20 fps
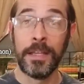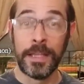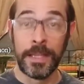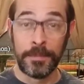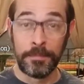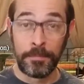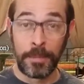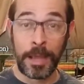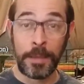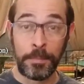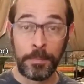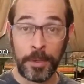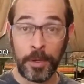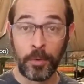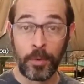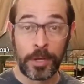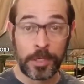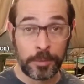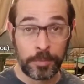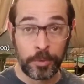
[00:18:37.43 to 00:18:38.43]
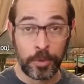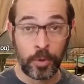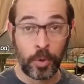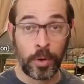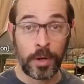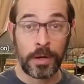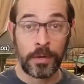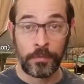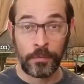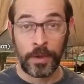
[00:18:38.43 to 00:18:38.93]
it might be a
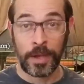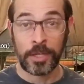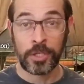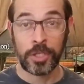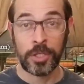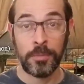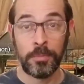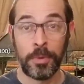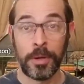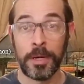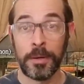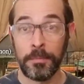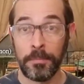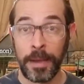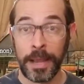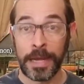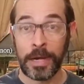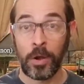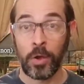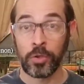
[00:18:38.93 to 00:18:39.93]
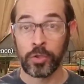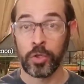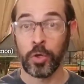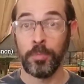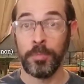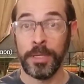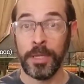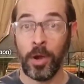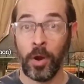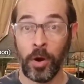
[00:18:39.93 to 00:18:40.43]
respiratory infection, but it might also
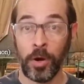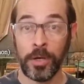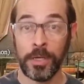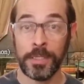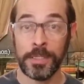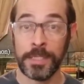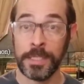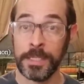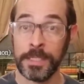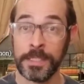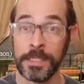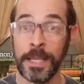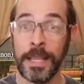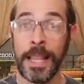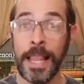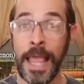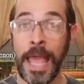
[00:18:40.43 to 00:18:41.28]
be heart disease.